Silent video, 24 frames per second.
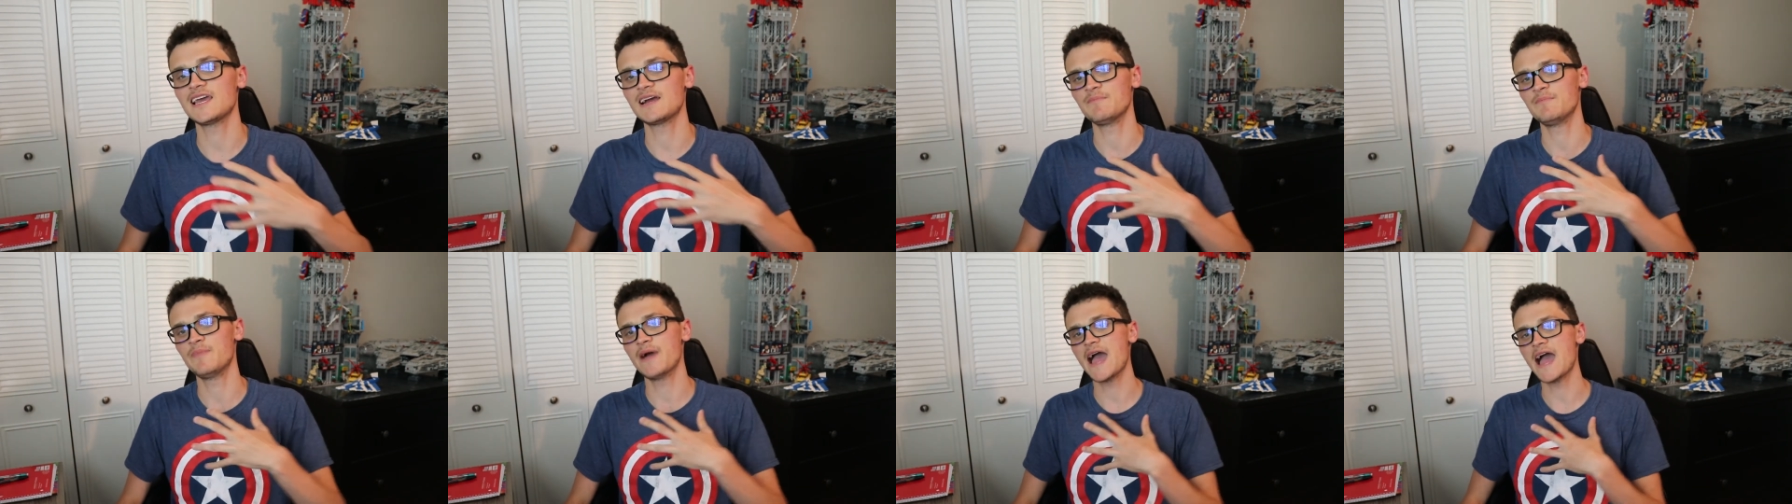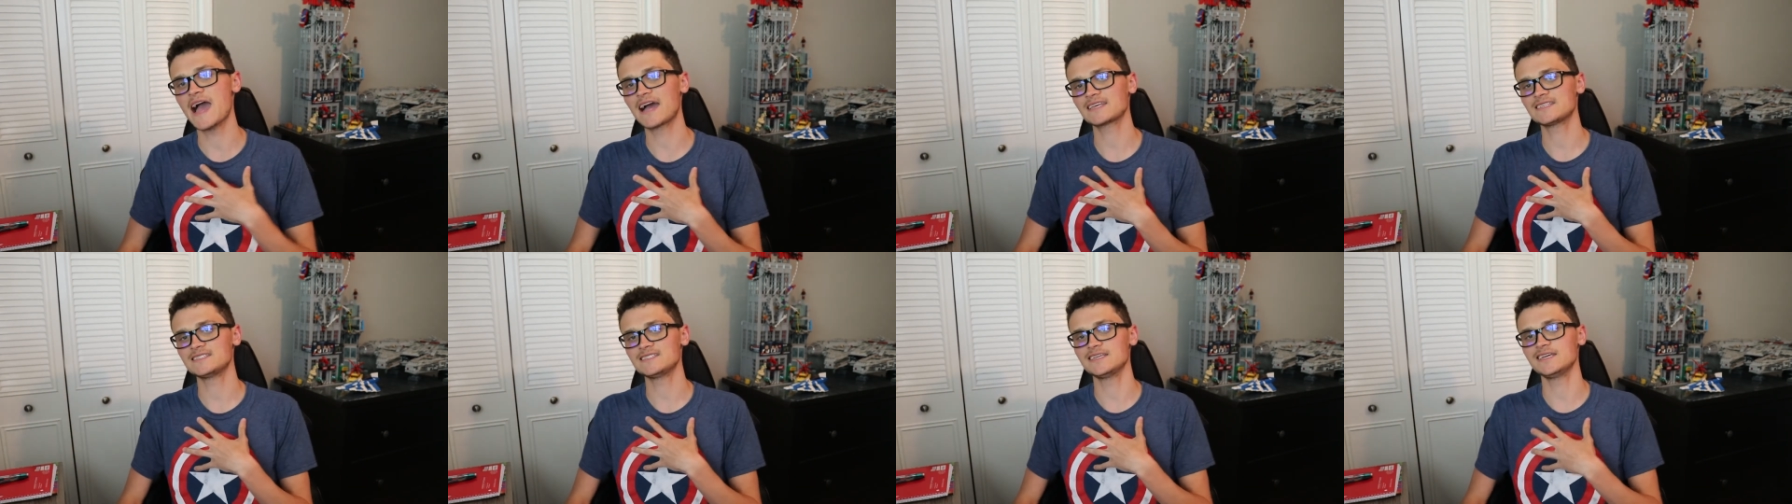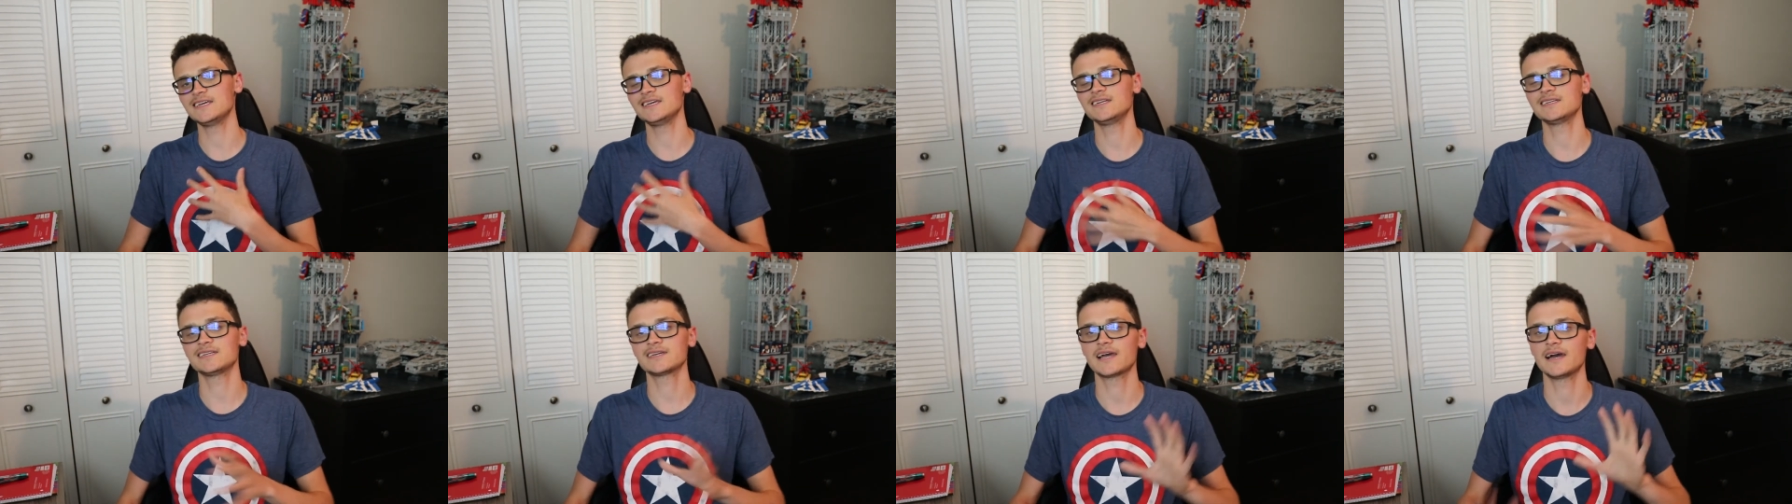a back
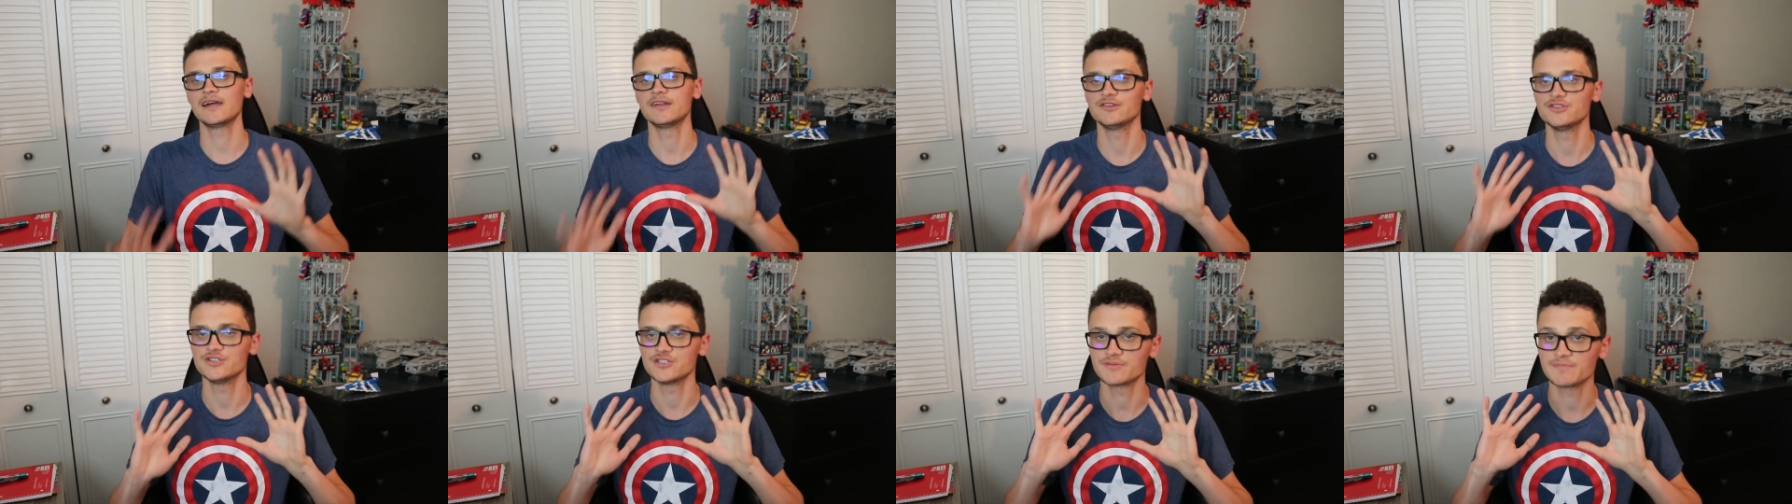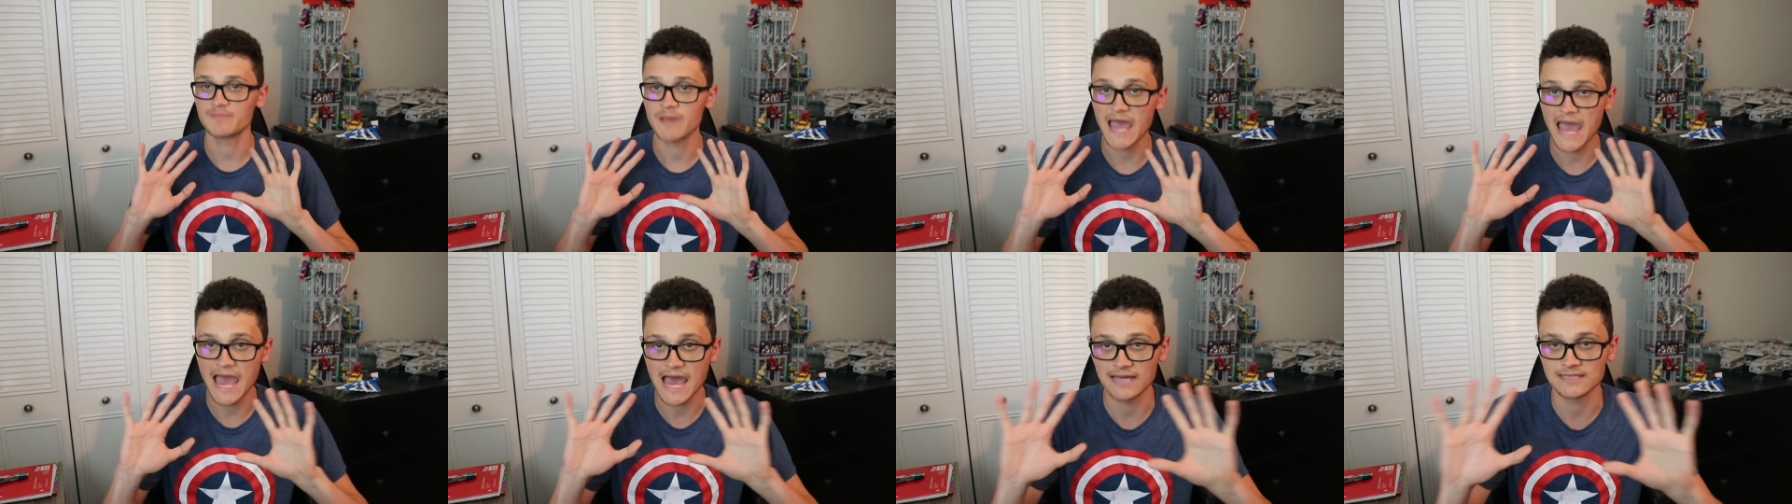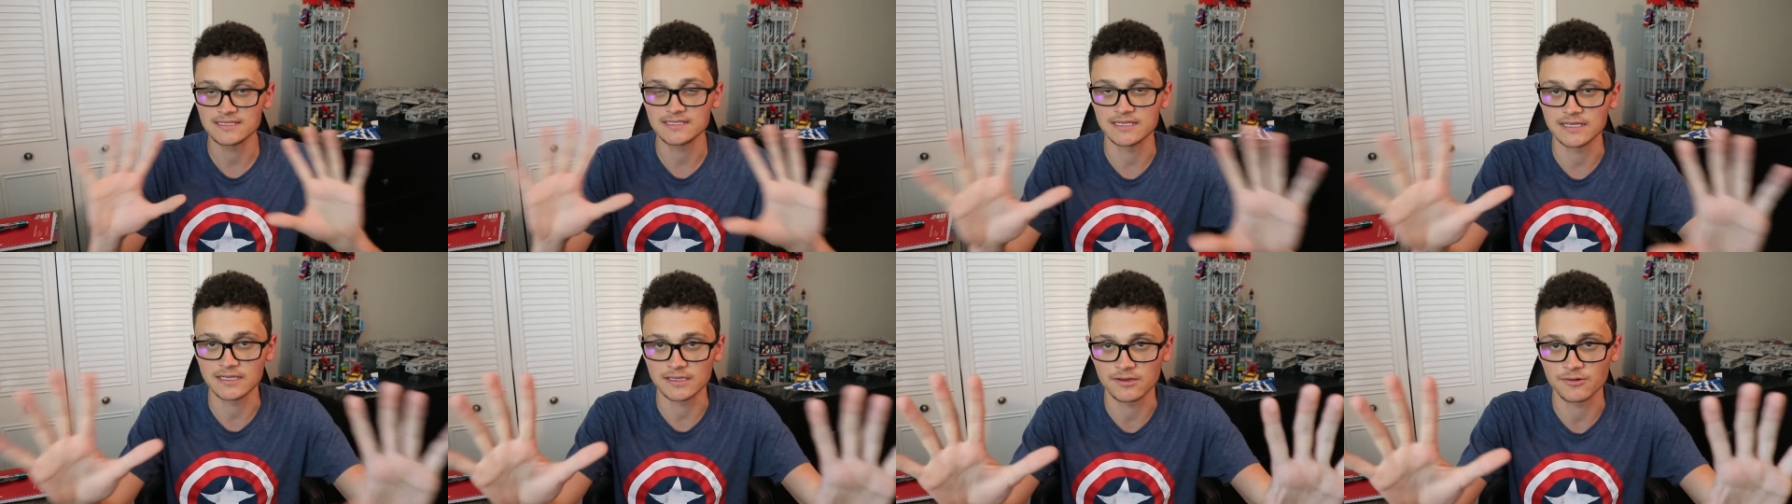seat and kind of just
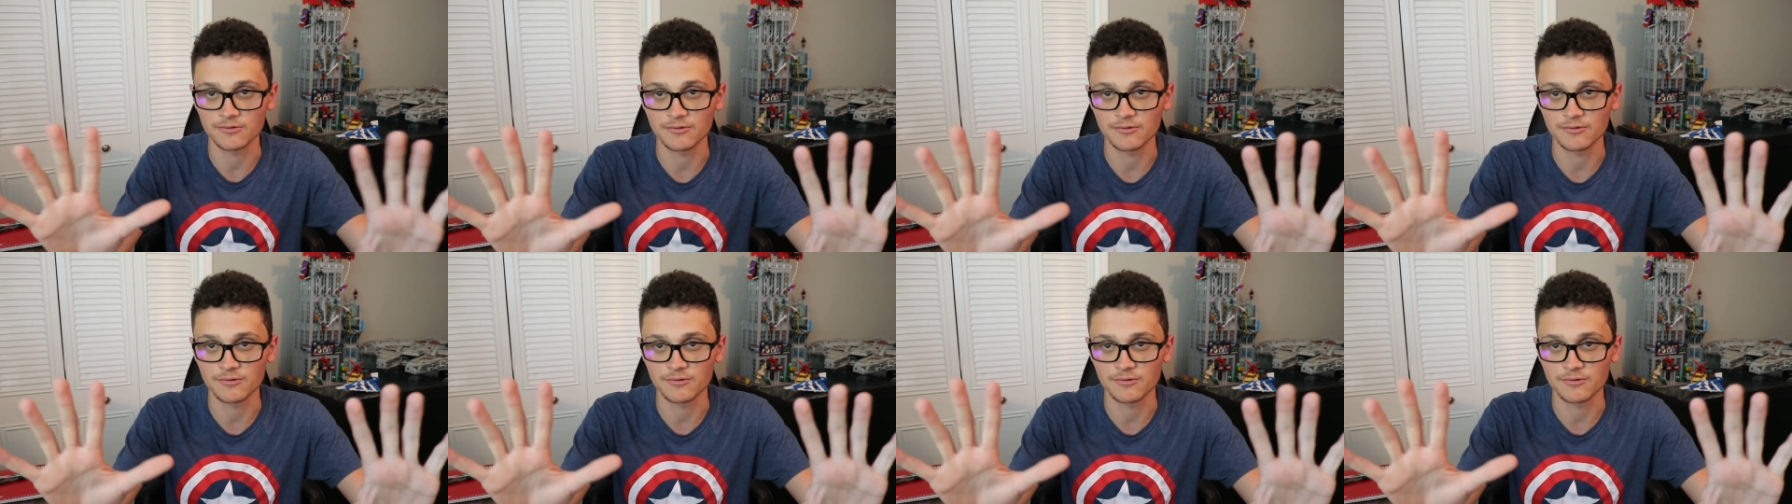passing the